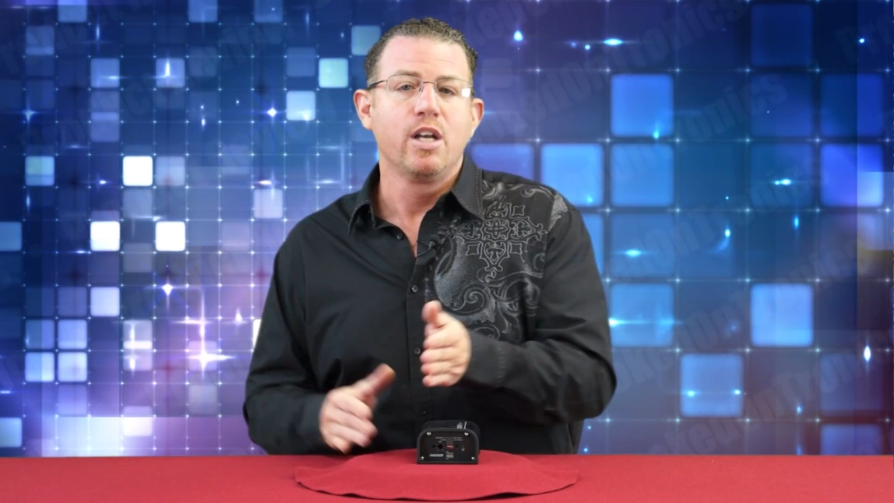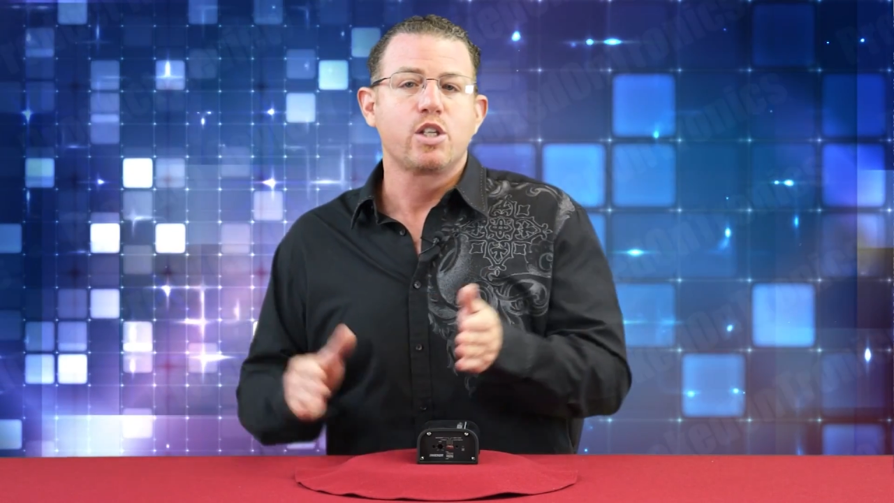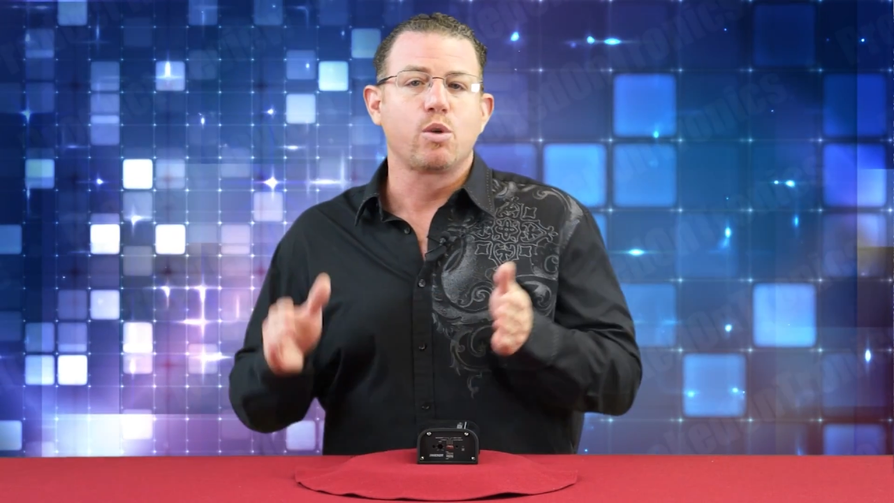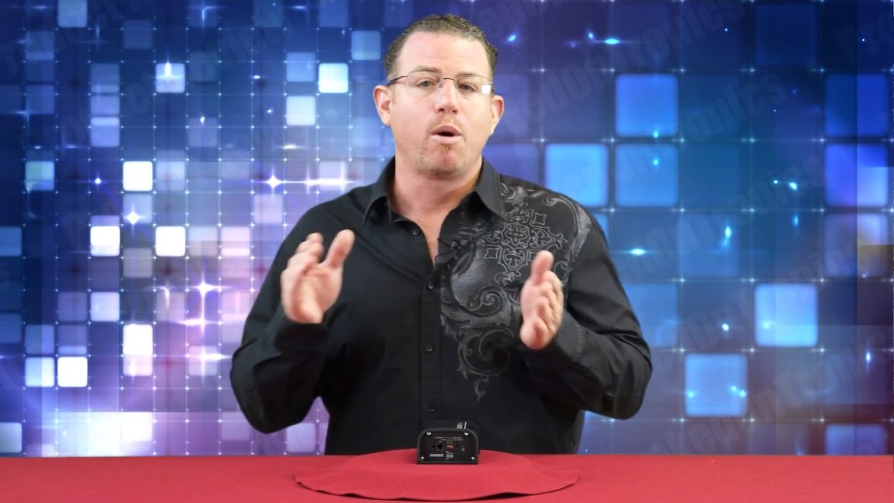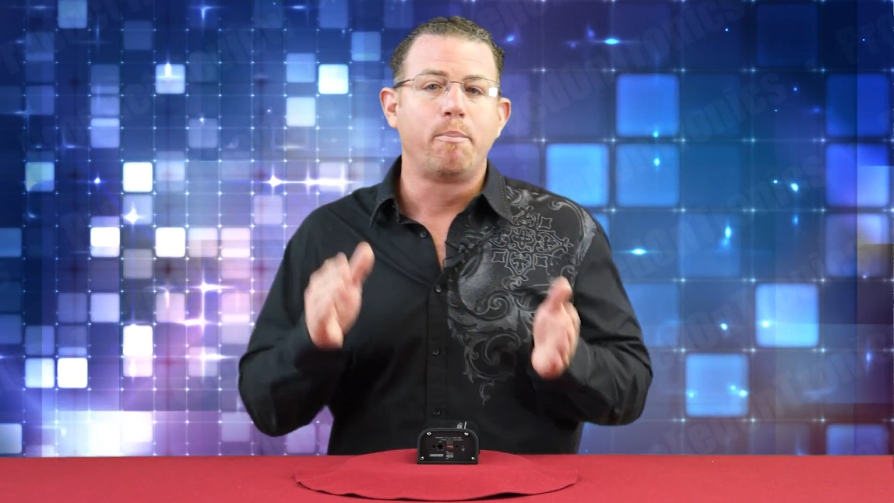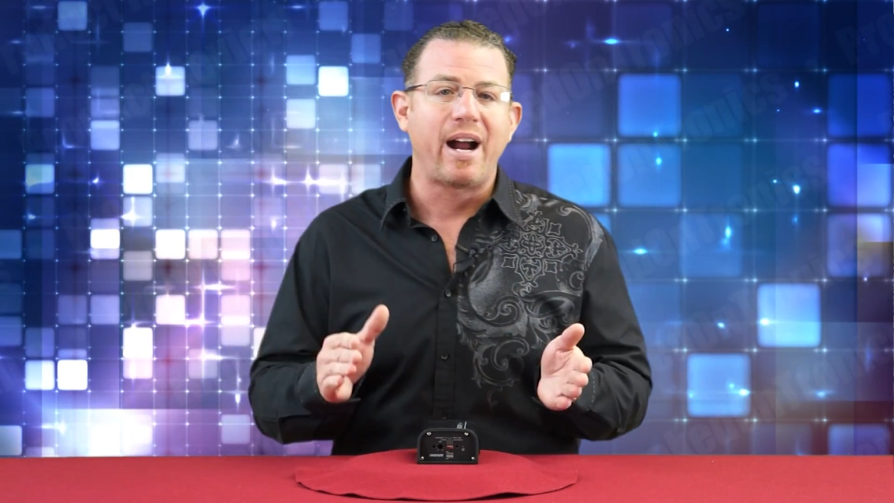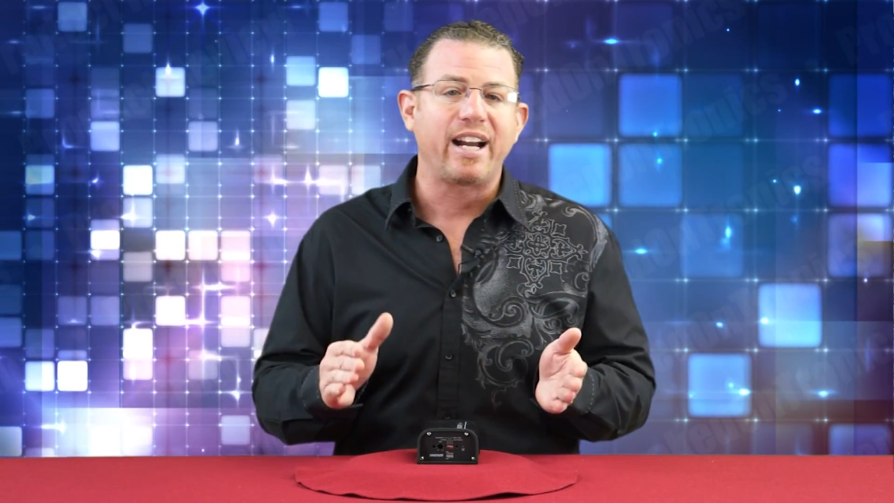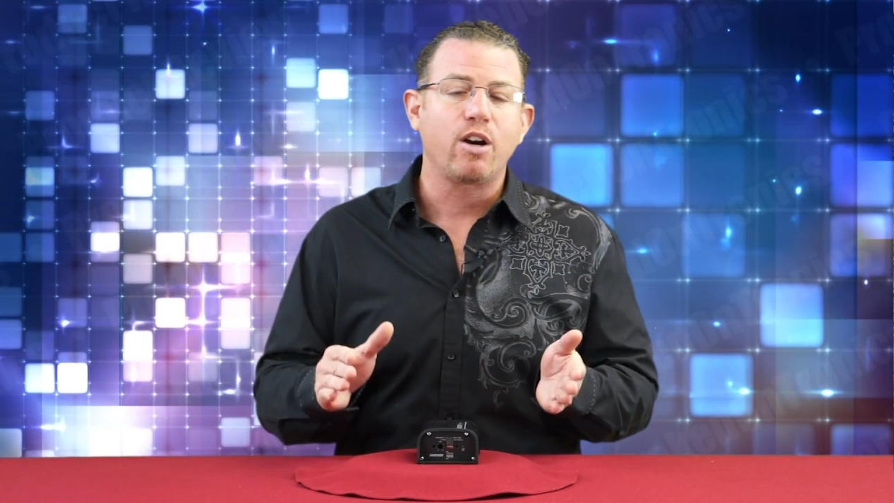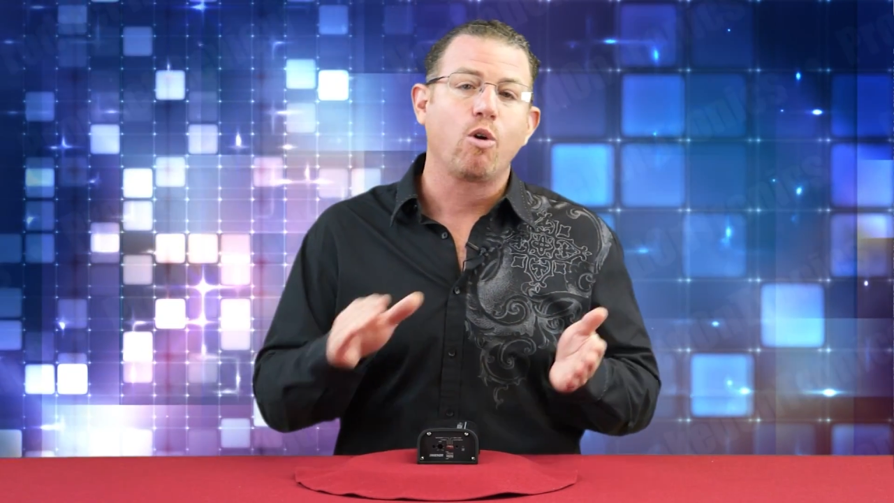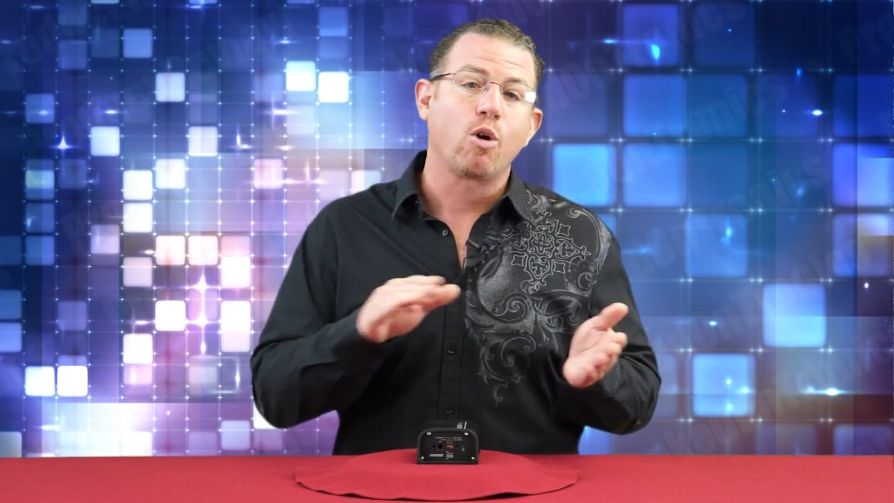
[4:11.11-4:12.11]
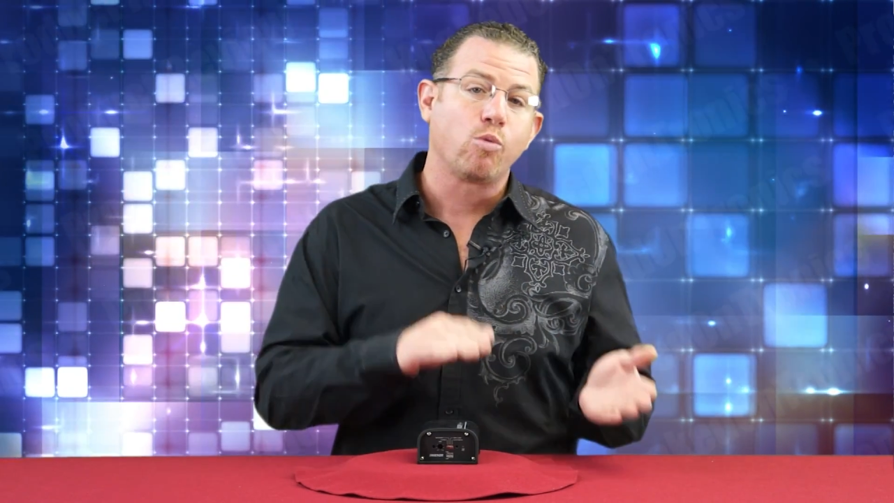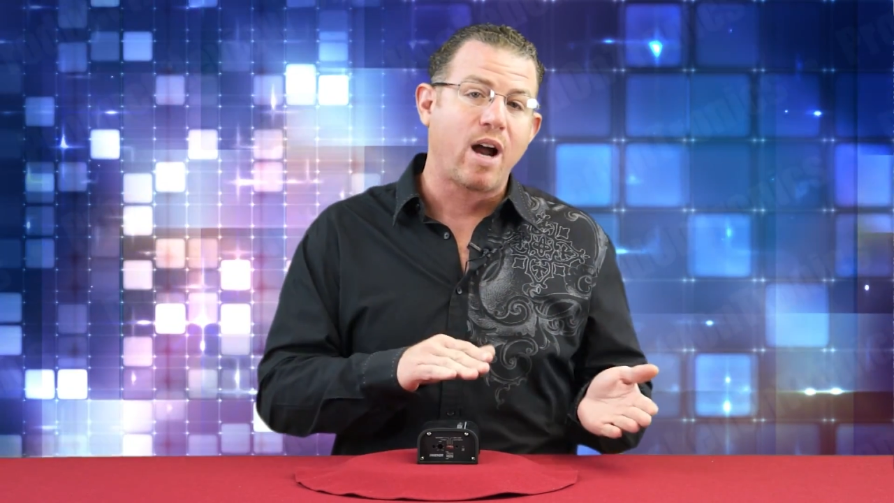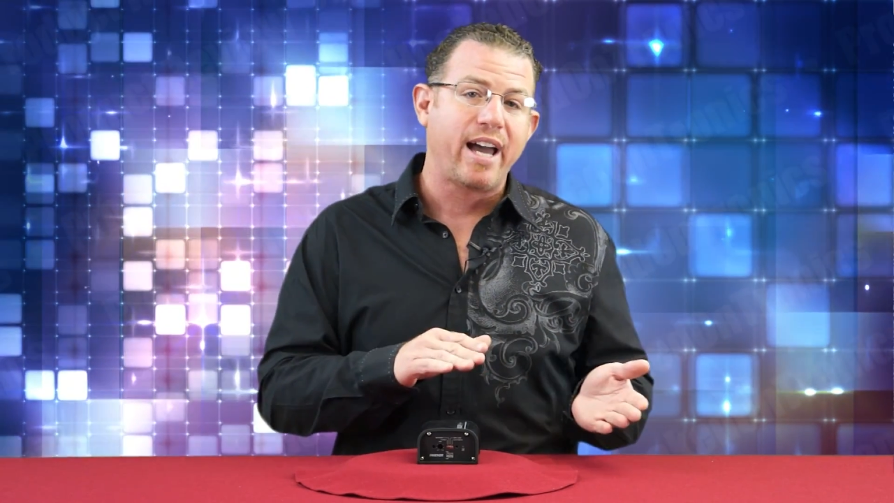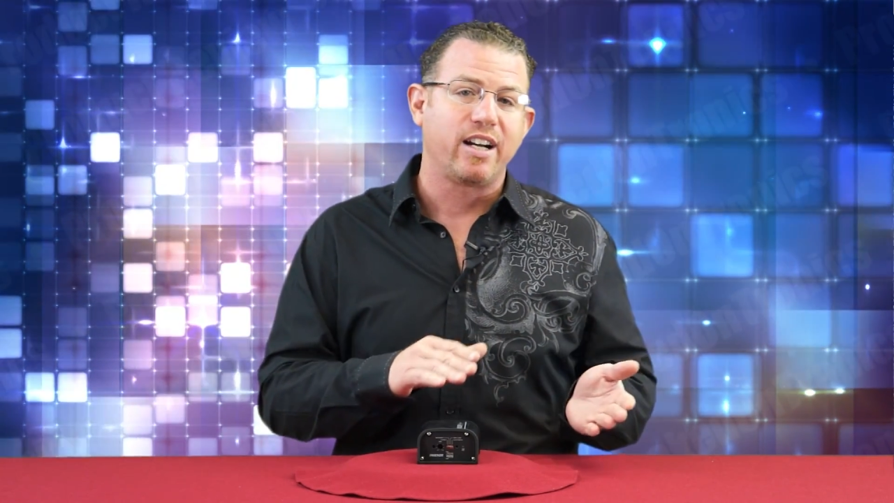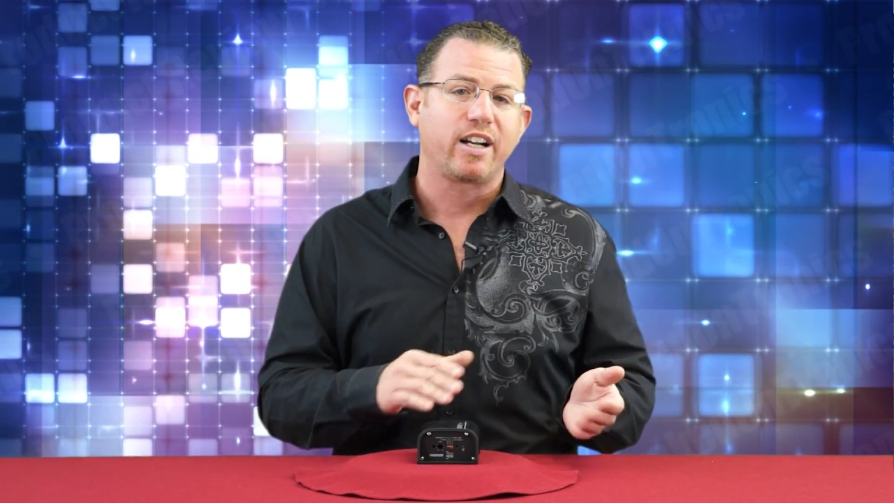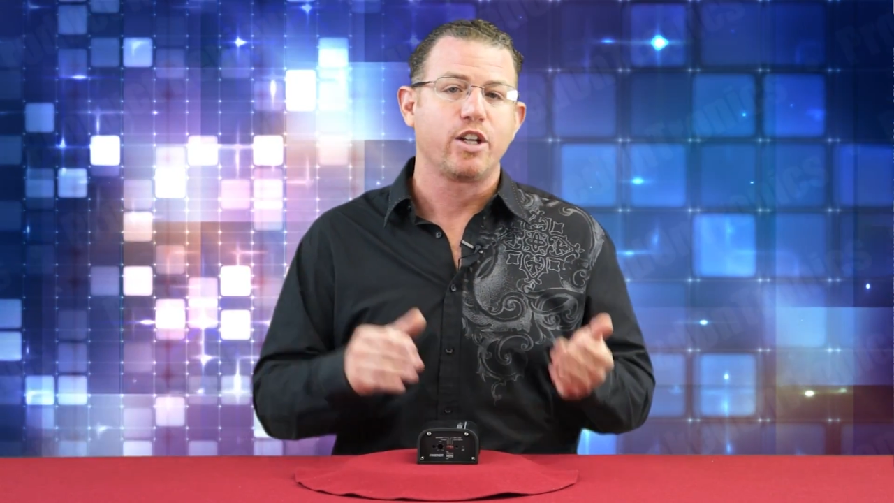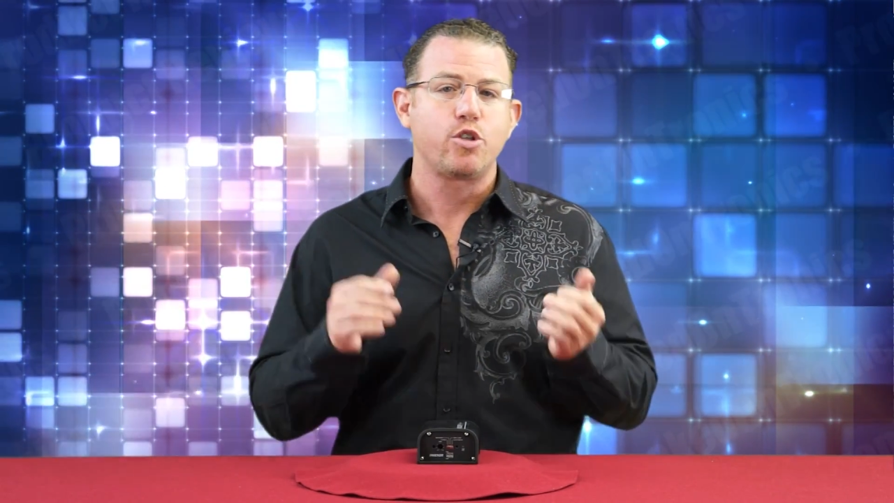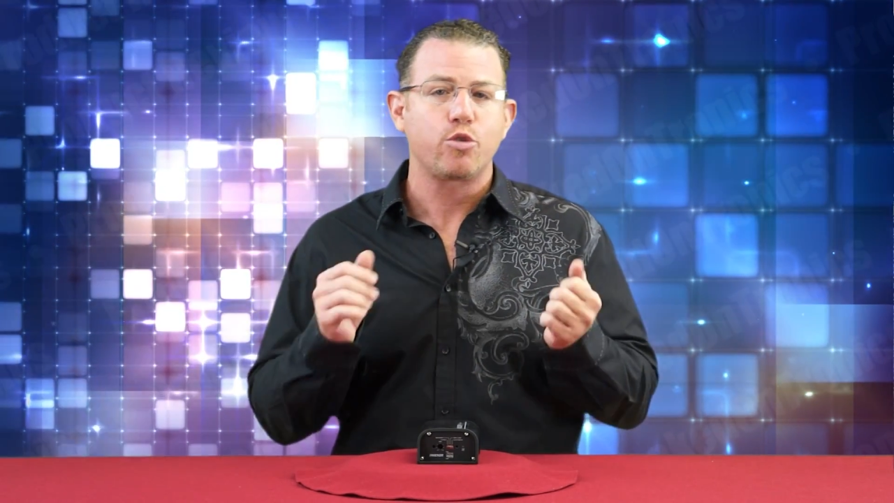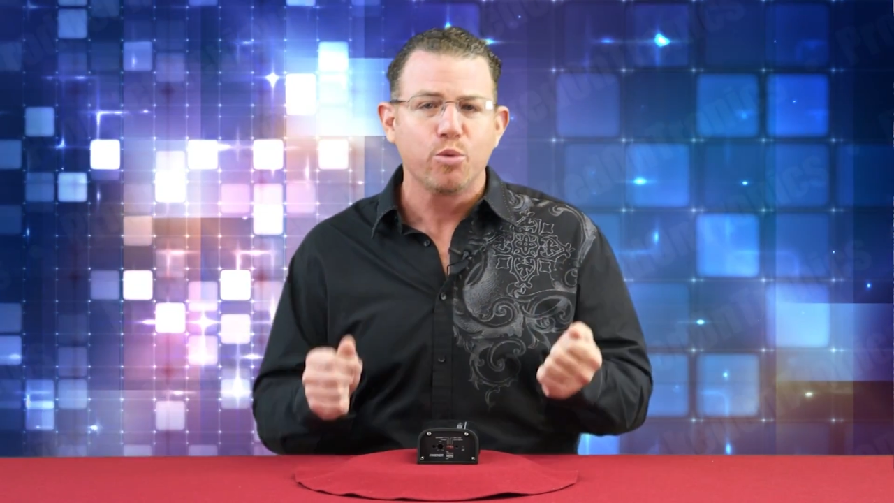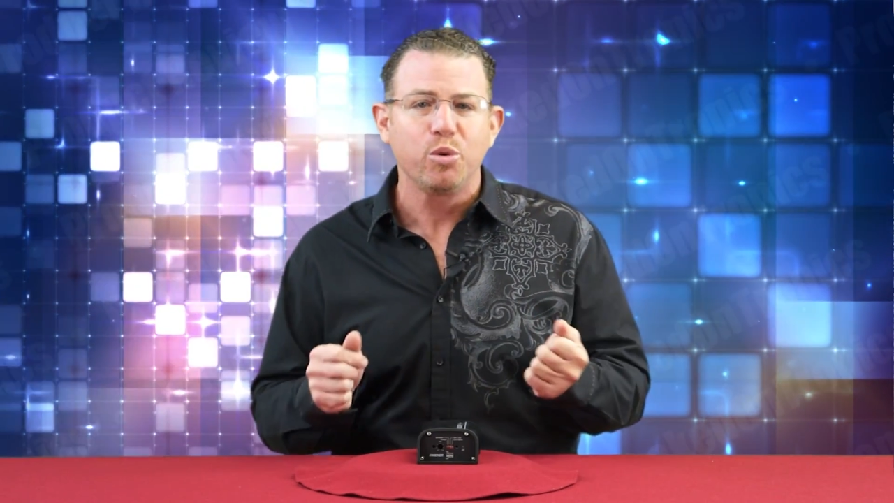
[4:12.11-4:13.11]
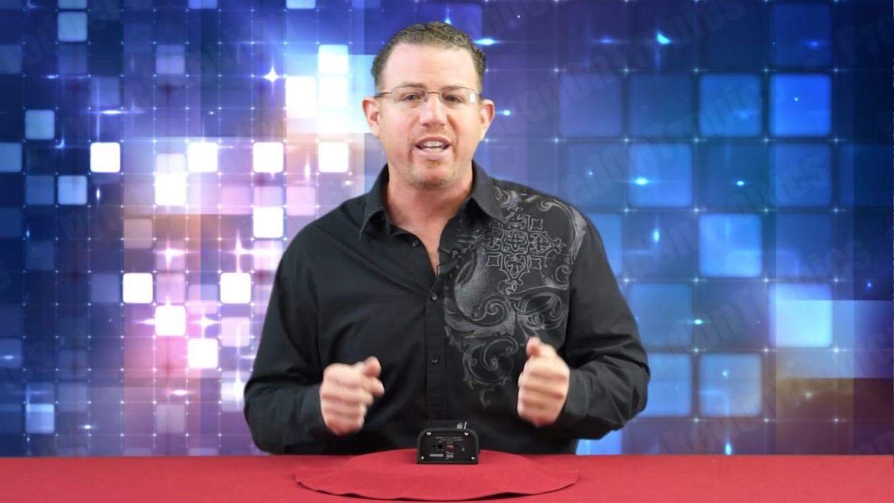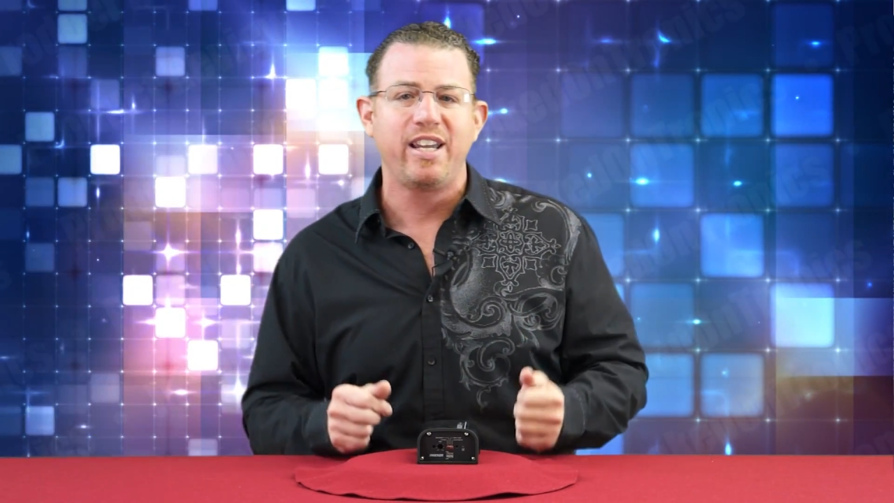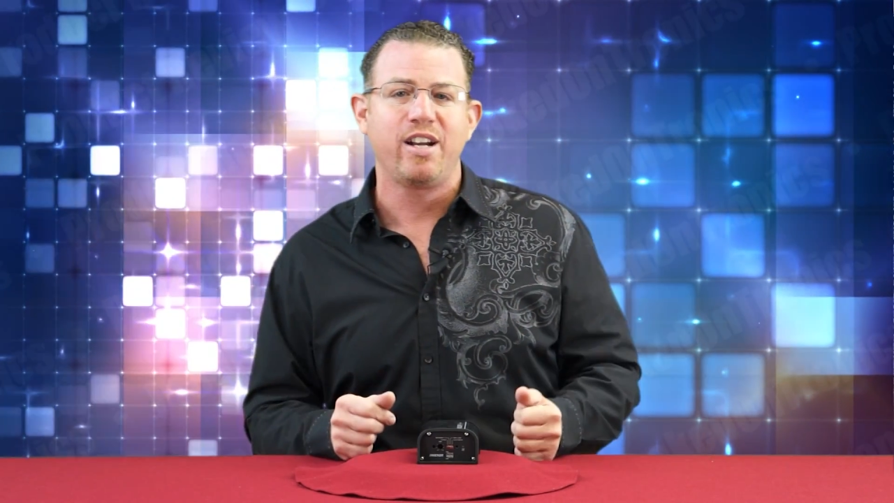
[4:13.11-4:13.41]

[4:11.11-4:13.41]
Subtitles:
so a biker or rider can truly